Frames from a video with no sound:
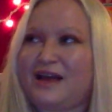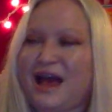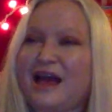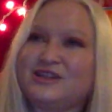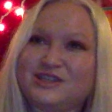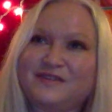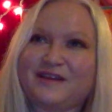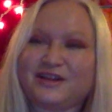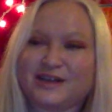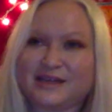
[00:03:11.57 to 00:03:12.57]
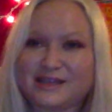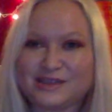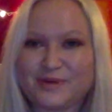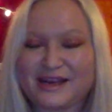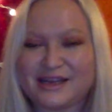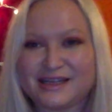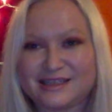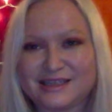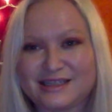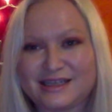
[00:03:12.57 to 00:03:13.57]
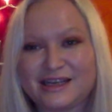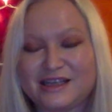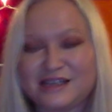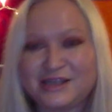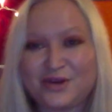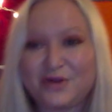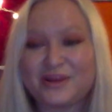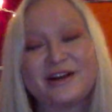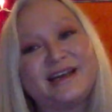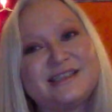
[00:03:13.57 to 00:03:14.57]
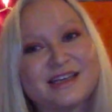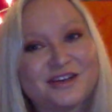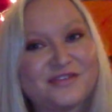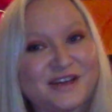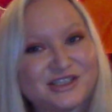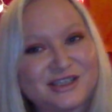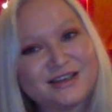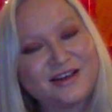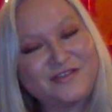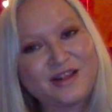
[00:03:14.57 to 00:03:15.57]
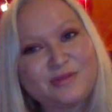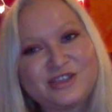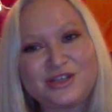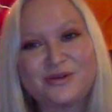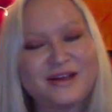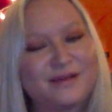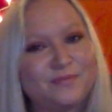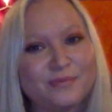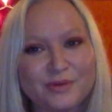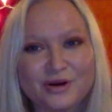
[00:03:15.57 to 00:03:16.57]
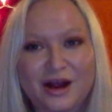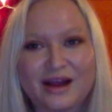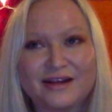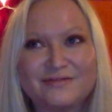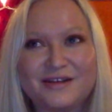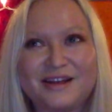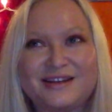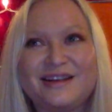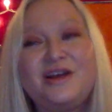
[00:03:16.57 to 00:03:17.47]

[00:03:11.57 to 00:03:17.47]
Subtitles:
actually, if I look at it this way, it's easy. So there is innovation available to you.